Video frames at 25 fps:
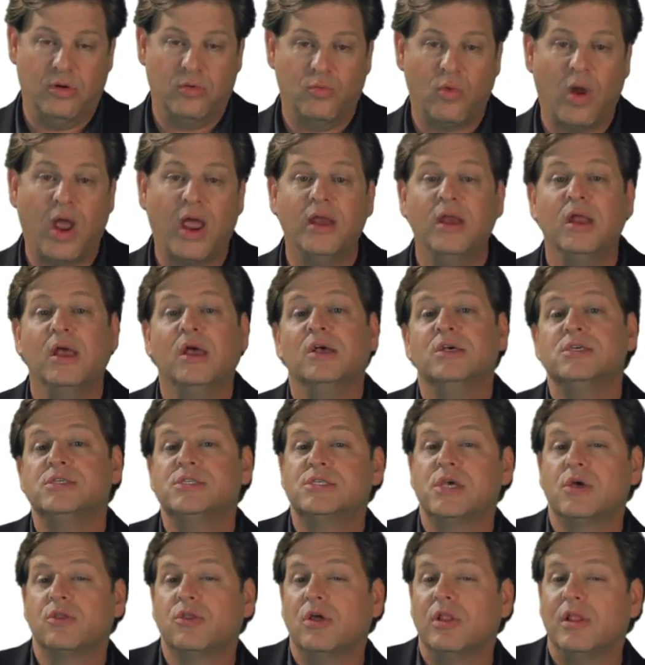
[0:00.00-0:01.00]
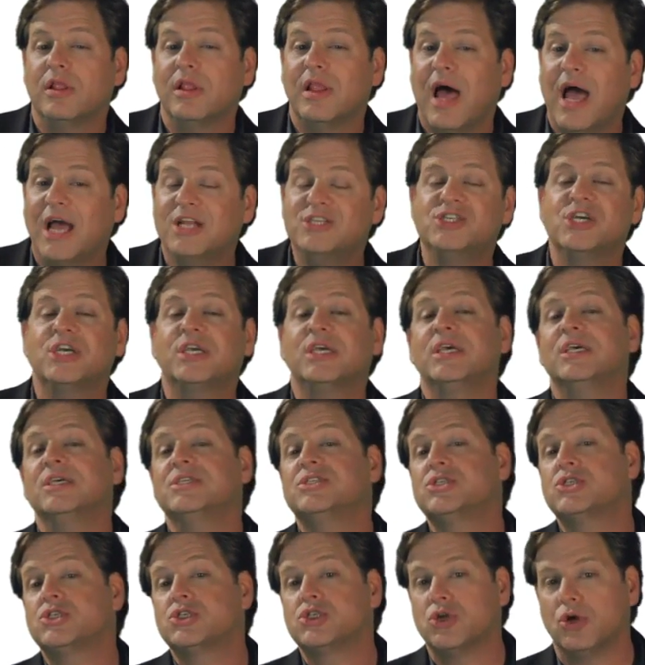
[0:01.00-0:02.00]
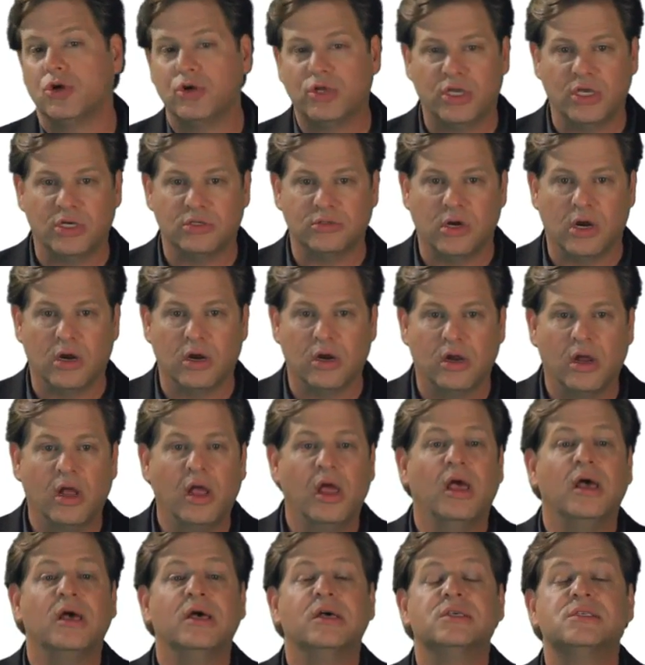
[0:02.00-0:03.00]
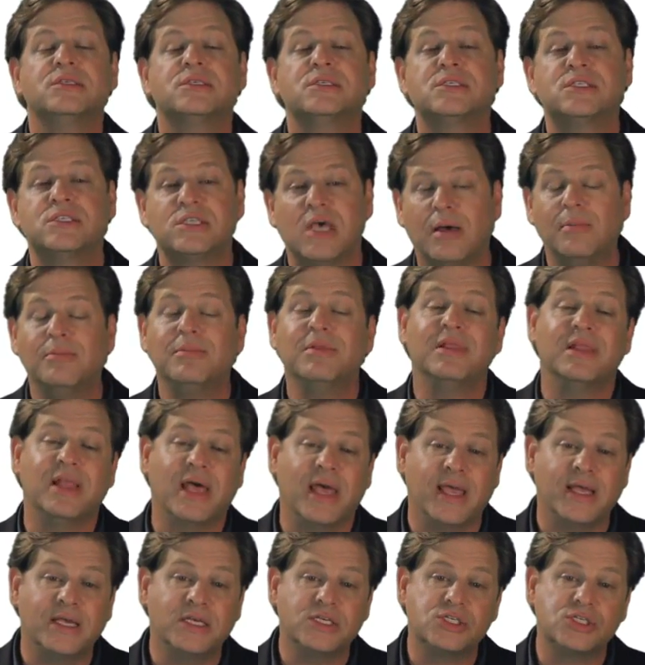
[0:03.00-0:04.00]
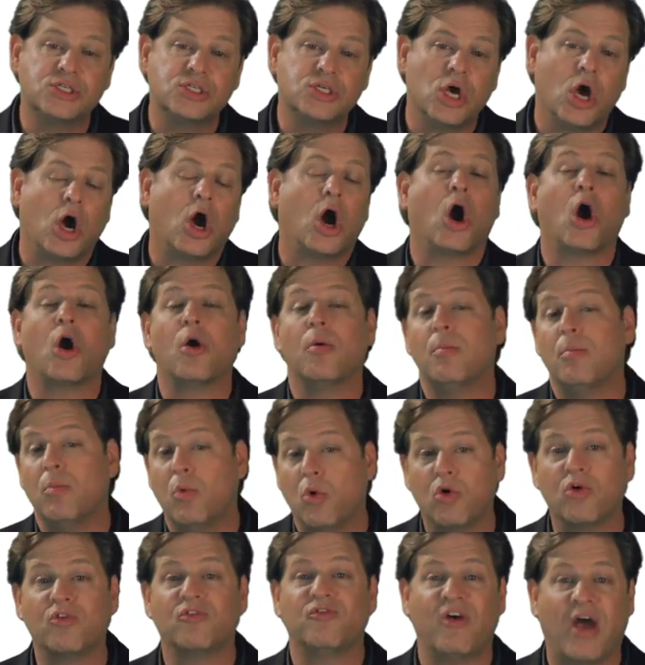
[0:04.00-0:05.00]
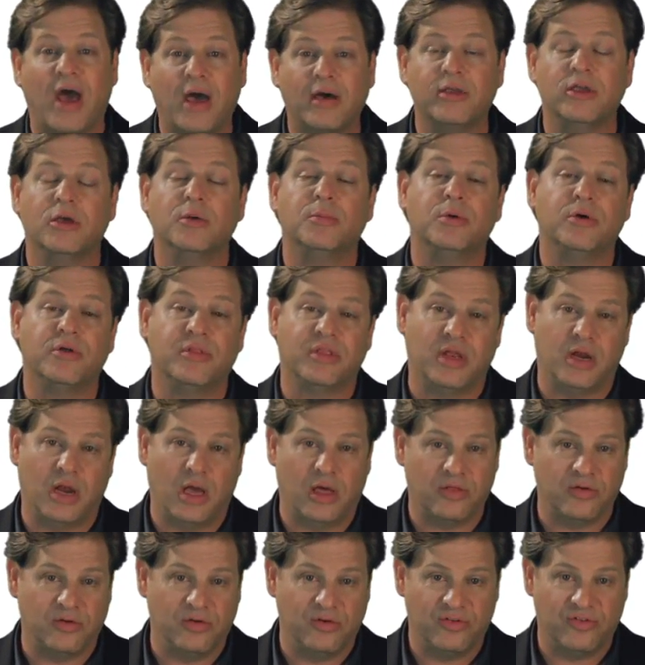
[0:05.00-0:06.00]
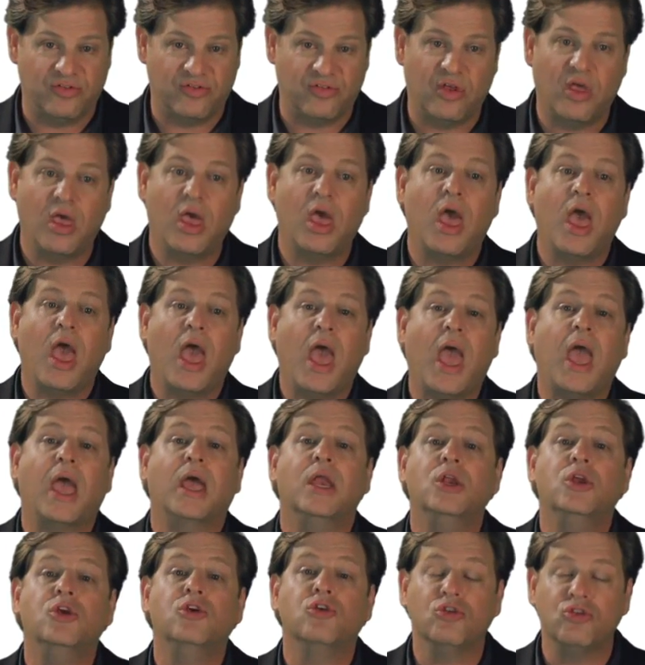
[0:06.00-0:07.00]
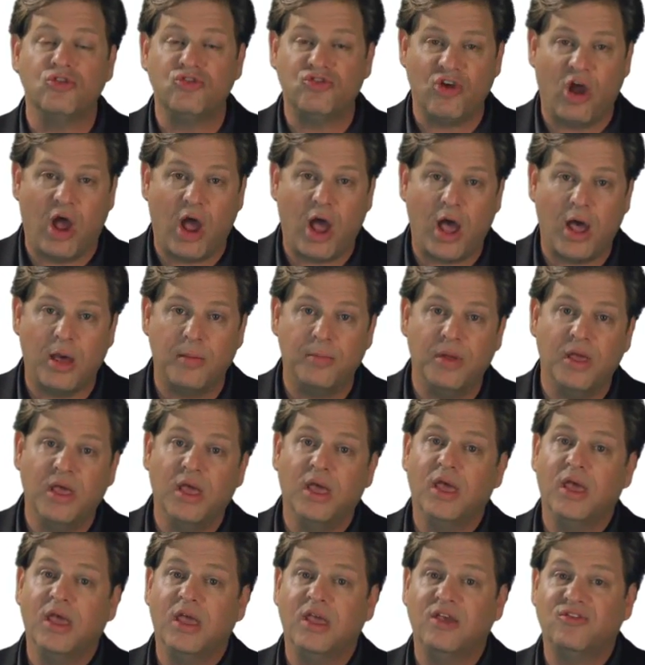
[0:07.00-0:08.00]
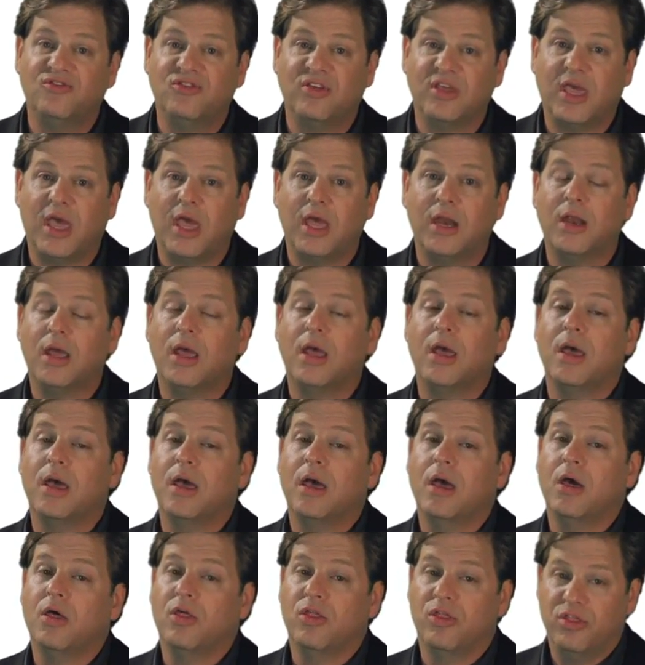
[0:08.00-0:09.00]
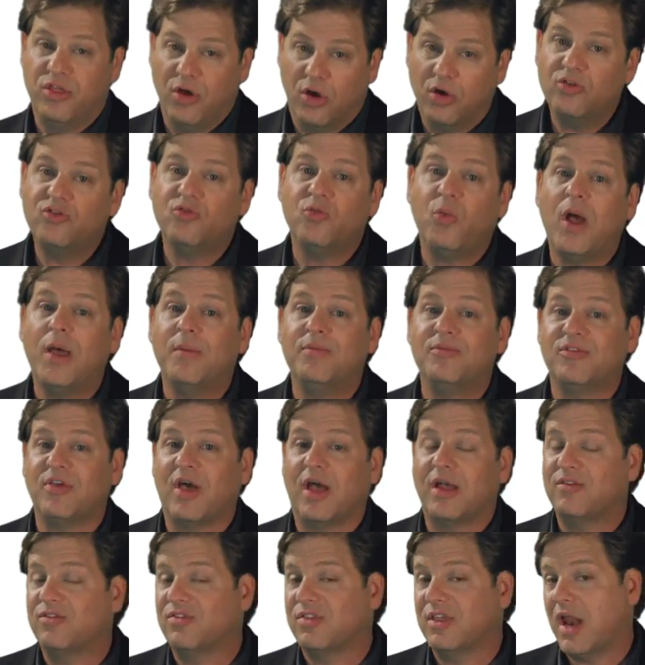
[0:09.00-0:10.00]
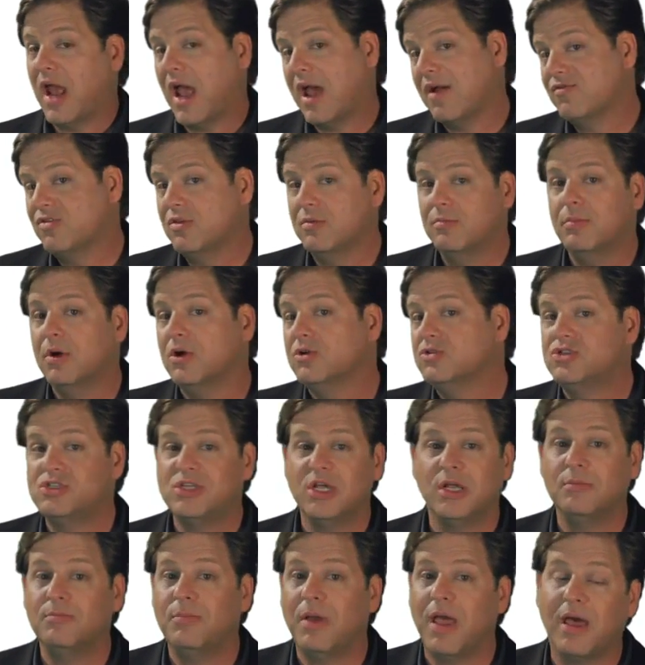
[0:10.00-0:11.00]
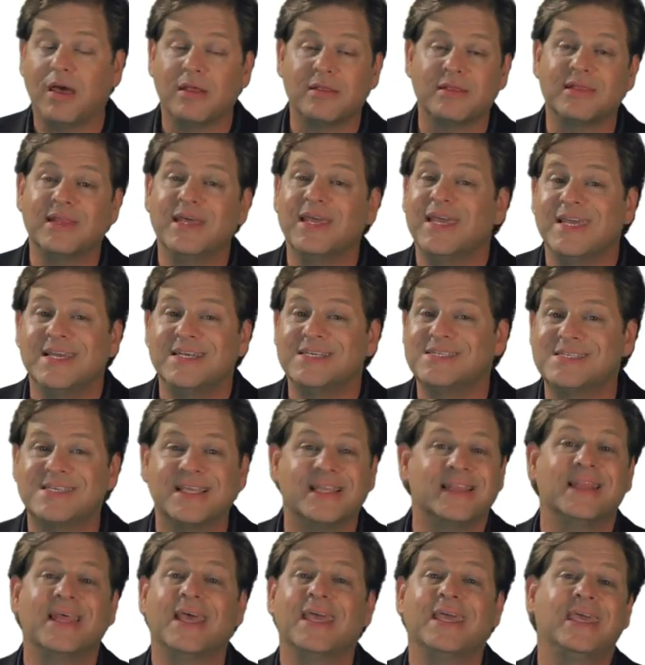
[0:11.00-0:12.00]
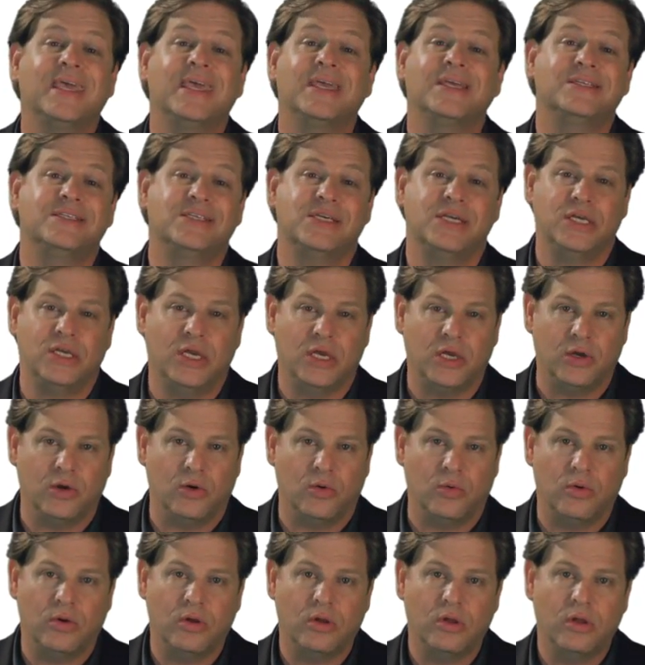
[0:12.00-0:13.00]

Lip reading: right? So the logic is circular. Some links are more valuable than others. And your job is to get those websites that have the most inbound links linking to you,